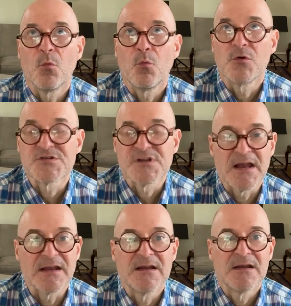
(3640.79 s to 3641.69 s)
was
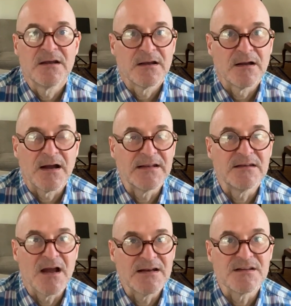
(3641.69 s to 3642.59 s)
like I
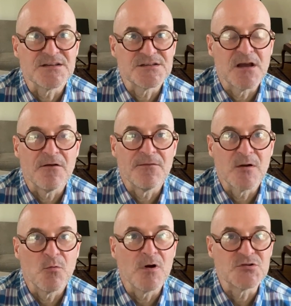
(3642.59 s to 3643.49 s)
died to the self I
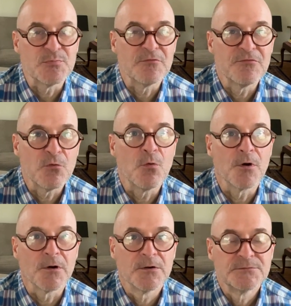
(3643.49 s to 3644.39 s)
was
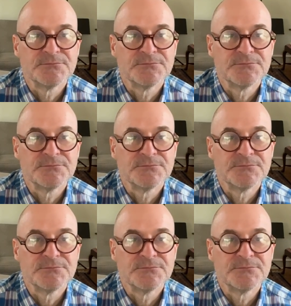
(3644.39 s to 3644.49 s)
before.